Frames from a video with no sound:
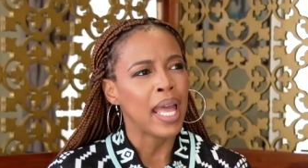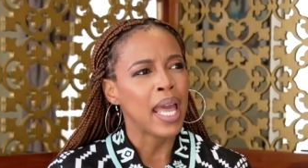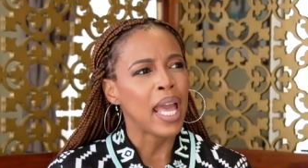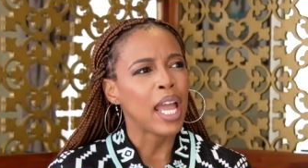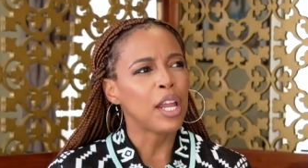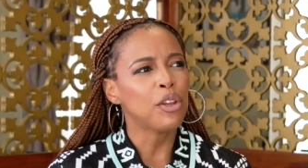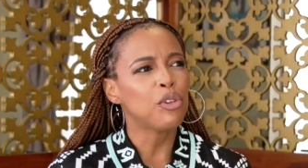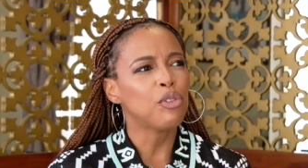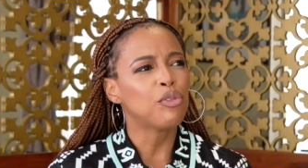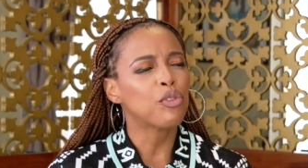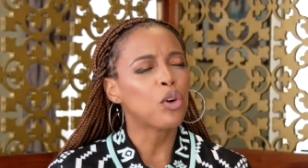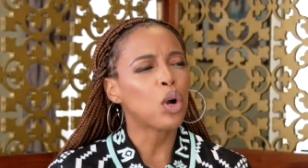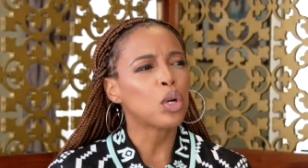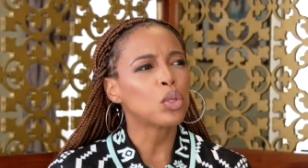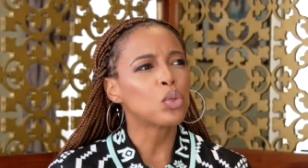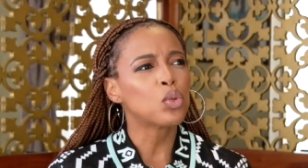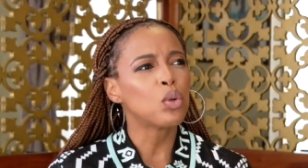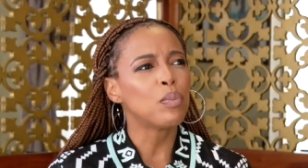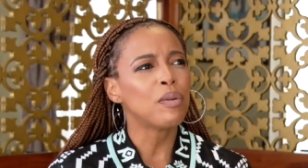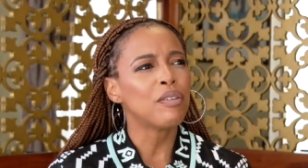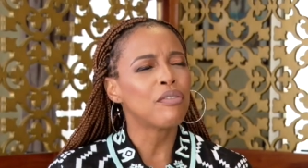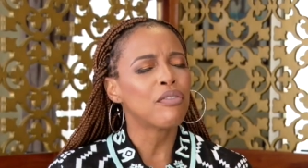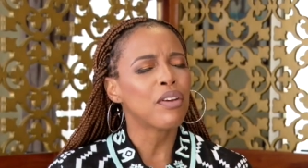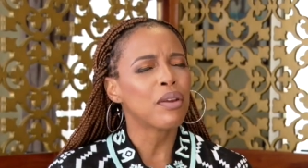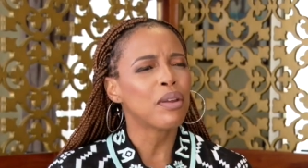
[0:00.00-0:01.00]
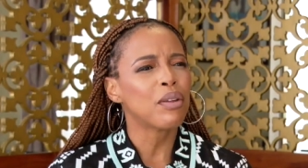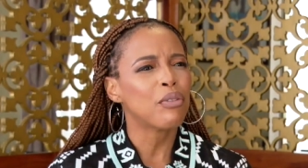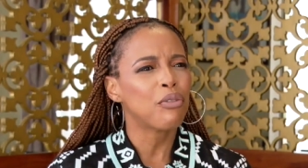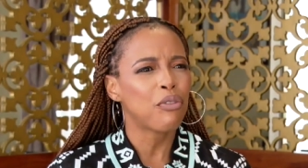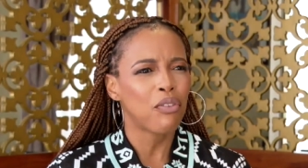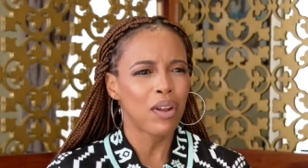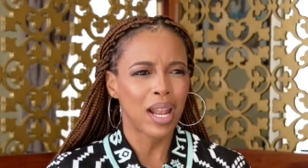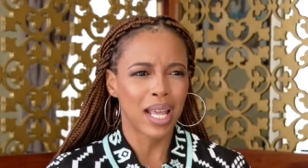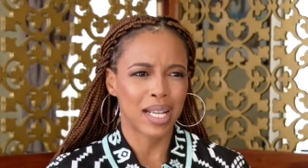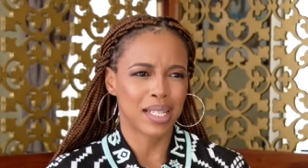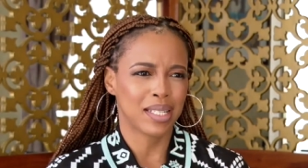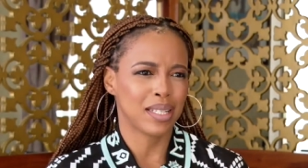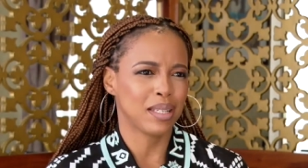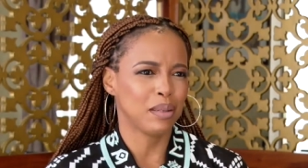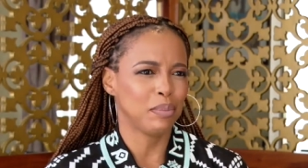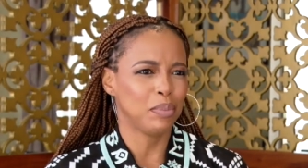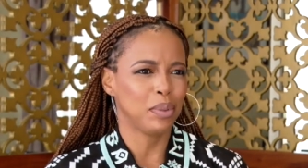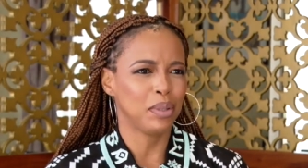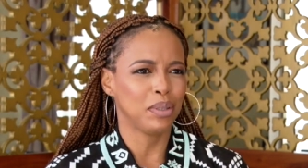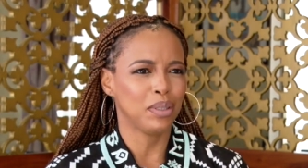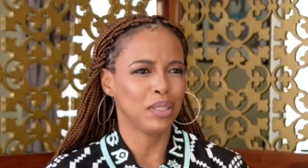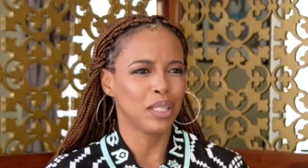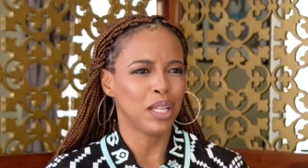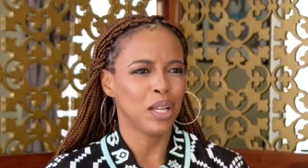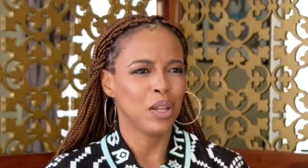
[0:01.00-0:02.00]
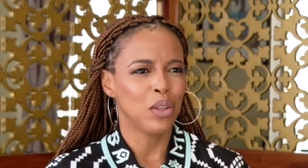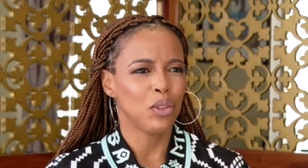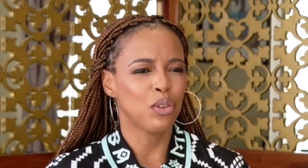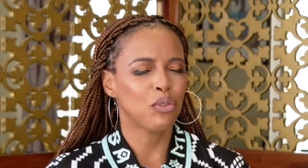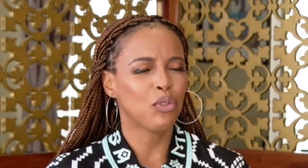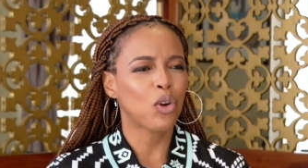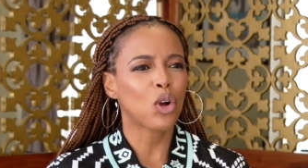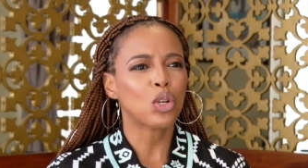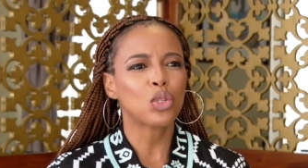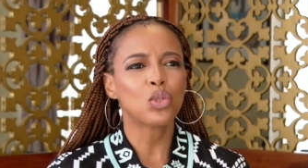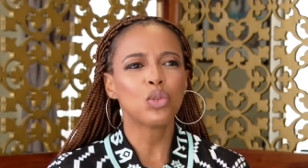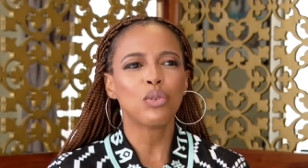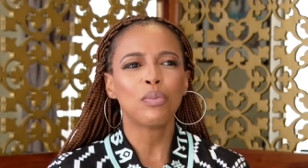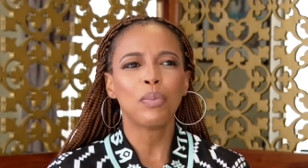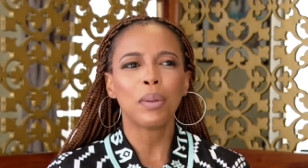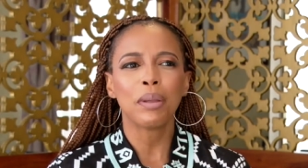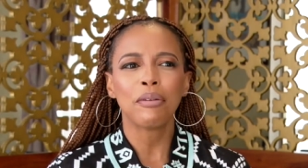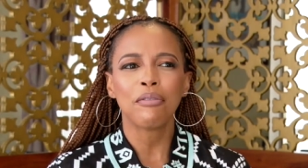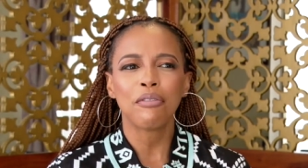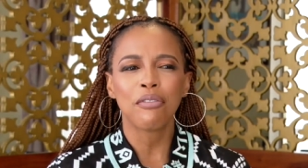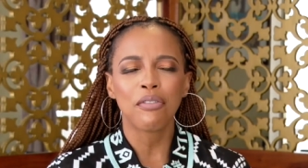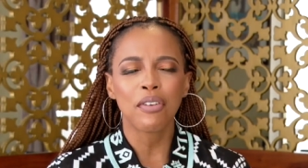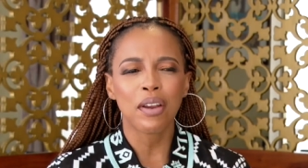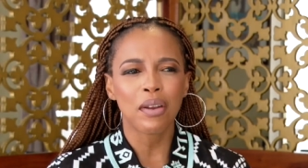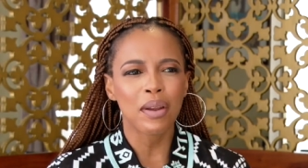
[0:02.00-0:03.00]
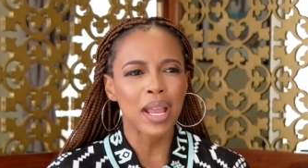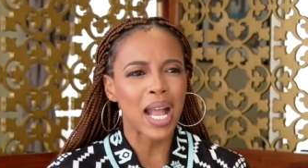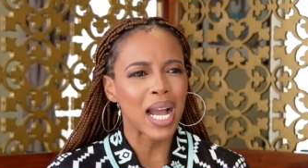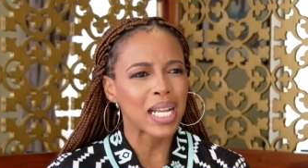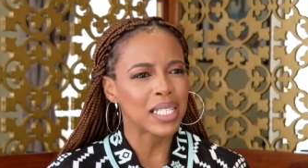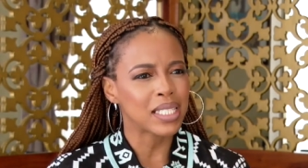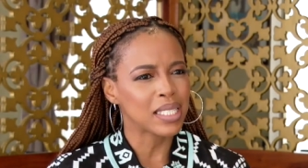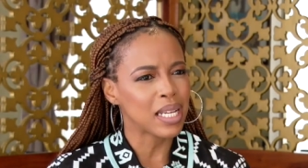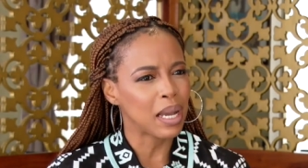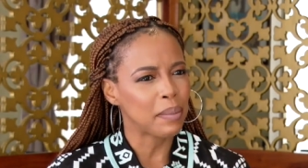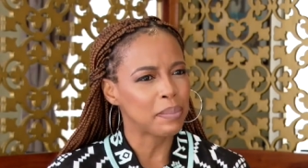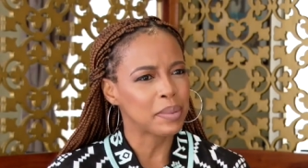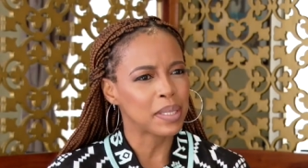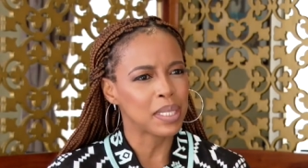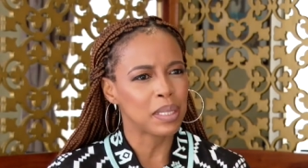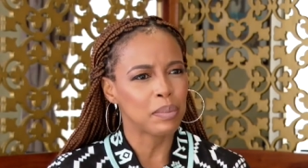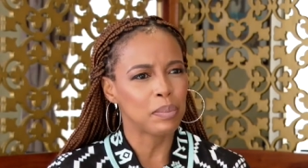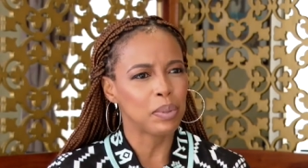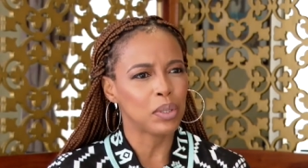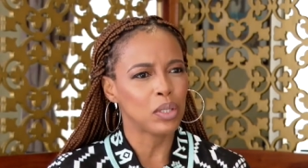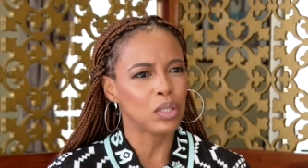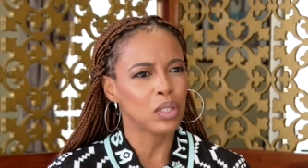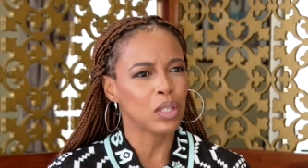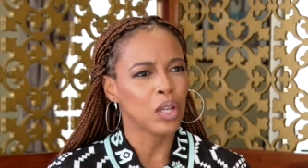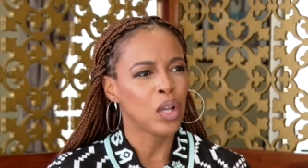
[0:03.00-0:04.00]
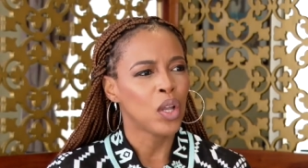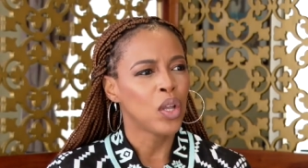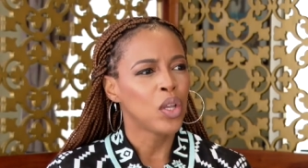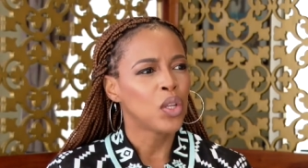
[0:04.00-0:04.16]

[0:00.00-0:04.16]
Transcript: and you've got to be very flexible. You've got to be very adaptable.